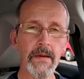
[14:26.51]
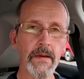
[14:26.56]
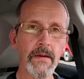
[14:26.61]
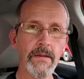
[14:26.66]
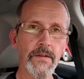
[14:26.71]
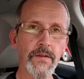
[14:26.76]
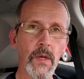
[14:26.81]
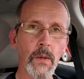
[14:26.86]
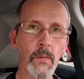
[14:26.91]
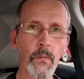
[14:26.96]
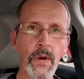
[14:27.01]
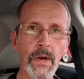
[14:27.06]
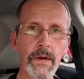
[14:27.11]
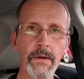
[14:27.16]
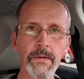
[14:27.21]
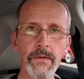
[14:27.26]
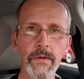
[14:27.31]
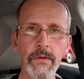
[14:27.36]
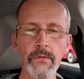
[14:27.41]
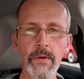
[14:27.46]
And somewhere
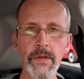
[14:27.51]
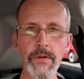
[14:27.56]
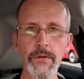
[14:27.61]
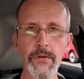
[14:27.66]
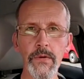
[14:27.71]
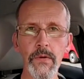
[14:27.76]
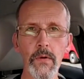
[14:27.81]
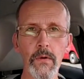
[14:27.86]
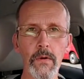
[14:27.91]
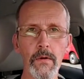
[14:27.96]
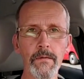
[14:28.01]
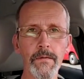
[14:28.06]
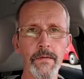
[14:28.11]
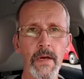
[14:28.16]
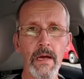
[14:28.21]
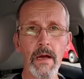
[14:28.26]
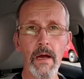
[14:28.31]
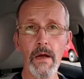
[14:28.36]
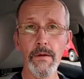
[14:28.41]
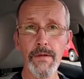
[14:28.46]
in the region of
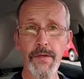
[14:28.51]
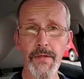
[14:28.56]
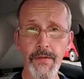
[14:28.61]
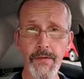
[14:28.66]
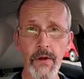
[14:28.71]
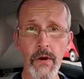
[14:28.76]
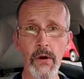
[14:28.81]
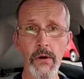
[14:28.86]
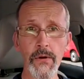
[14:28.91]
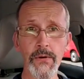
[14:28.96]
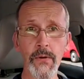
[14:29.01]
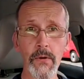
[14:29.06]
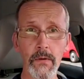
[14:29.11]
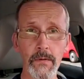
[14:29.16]
a third